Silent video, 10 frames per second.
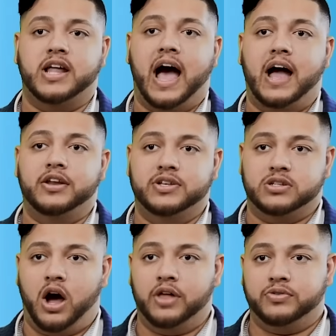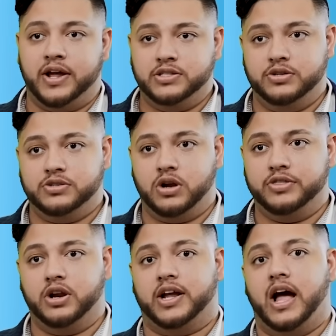to add you as an authorized user
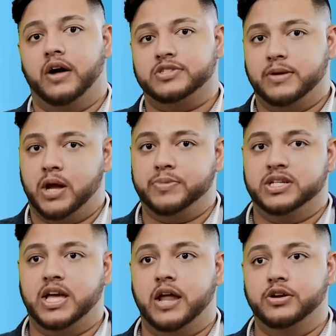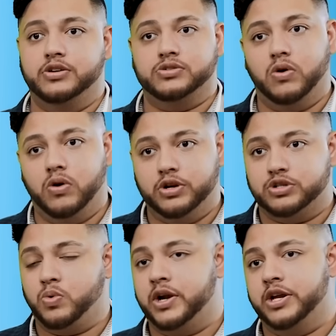on their accounts that might be 10 years old or
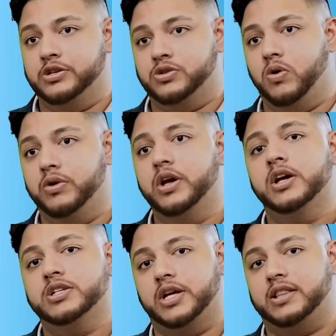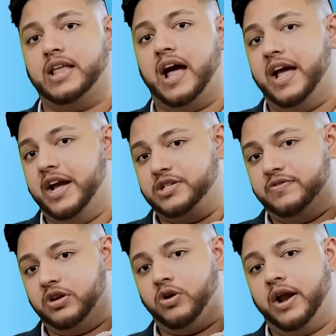20 years old to get that age
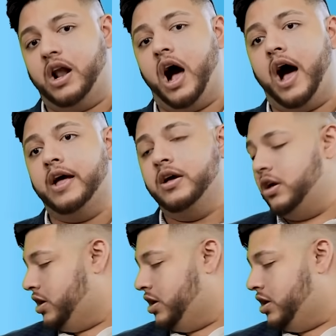of the credit high.